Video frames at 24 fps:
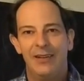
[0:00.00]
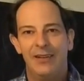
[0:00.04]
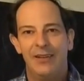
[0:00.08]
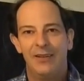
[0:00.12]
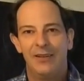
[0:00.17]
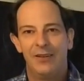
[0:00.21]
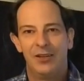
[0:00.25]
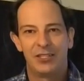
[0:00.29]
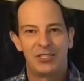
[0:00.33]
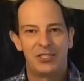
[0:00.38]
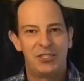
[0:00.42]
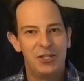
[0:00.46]

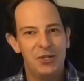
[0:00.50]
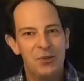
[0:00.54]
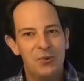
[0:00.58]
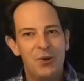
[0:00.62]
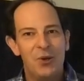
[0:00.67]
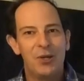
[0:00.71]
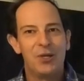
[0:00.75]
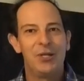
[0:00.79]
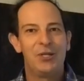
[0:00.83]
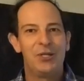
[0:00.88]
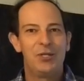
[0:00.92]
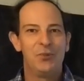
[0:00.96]
I still
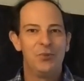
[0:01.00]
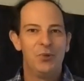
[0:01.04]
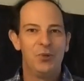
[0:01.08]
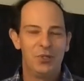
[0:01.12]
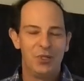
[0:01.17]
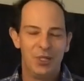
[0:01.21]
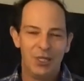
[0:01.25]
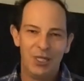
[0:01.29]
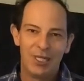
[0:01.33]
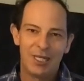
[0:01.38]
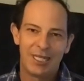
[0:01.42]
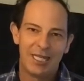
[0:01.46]
wanted to
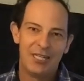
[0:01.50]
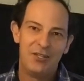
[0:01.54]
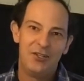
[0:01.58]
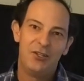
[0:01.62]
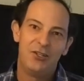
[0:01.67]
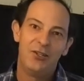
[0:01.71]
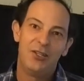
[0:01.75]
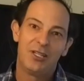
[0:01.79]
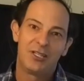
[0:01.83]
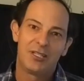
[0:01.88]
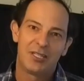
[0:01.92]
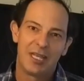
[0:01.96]
work and
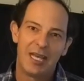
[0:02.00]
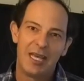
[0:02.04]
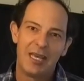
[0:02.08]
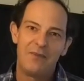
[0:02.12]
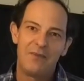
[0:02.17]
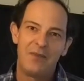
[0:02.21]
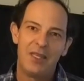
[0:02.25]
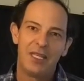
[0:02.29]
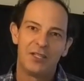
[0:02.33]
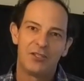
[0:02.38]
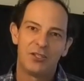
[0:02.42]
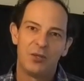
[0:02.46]
do the same
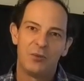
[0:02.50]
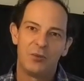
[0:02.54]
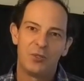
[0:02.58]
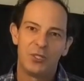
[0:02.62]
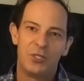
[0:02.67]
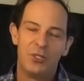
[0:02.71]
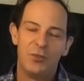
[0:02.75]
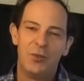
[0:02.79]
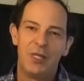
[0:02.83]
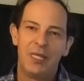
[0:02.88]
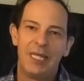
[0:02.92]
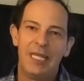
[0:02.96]
things I was
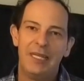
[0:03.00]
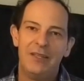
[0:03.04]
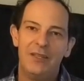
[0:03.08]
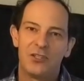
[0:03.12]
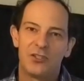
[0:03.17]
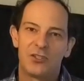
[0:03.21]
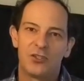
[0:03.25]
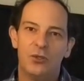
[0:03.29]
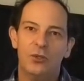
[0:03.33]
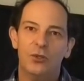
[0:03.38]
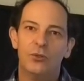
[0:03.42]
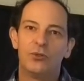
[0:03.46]
doing in the
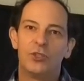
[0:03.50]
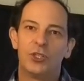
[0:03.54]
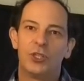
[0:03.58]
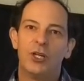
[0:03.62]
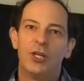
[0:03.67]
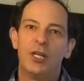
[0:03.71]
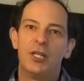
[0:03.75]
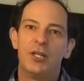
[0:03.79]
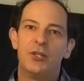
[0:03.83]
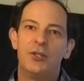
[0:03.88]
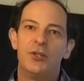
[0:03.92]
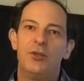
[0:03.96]
school,
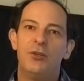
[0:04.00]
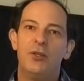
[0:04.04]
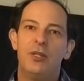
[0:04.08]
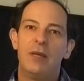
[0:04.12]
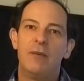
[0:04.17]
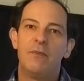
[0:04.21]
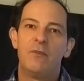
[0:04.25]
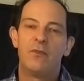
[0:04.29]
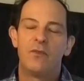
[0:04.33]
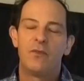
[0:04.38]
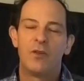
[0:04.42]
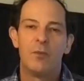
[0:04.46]
trying to do
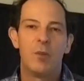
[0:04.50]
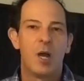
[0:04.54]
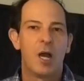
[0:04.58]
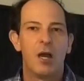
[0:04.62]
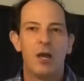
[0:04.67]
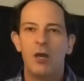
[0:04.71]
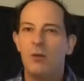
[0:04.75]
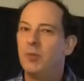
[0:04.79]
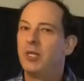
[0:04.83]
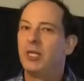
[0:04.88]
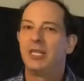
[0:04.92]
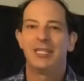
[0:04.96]
them from
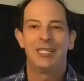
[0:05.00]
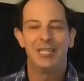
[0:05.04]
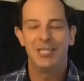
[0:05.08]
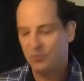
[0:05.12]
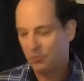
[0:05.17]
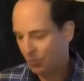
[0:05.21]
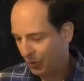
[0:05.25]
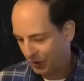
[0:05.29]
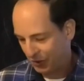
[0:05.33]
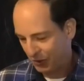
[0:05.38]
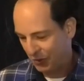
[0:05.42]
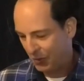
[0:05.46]
home, and it just
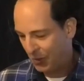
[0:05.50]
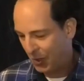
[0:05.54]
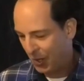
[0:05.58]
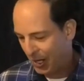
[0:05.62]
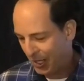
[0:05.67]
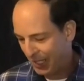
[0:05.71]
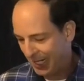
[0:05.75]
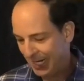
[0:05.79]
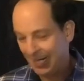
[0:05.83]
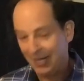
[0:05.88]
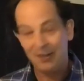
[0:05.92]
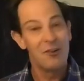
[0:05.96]
wasn't
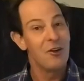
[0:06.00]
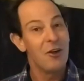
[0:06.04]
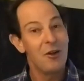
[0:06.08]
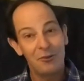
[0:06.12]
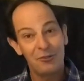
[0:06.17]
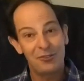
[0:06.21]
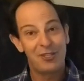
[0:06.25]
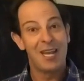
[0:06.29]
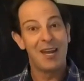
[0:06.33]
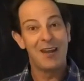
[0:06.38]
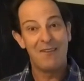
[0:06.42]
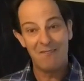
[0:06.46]
working, and I
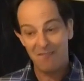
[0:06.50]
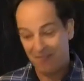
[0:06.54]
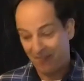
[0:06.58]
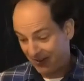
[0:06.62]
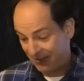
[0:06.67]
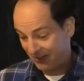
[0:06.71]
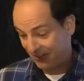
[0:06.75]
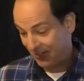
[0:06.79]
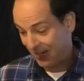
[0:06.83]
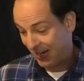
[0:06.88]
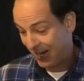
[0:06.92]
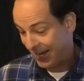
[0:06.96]
was getting
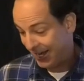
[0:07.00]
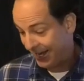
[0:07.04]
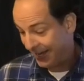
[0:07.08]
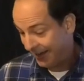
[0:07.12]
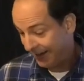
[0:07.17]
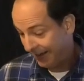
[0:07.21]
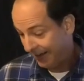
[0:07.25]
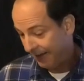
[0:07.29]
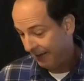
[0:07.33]
frustrated.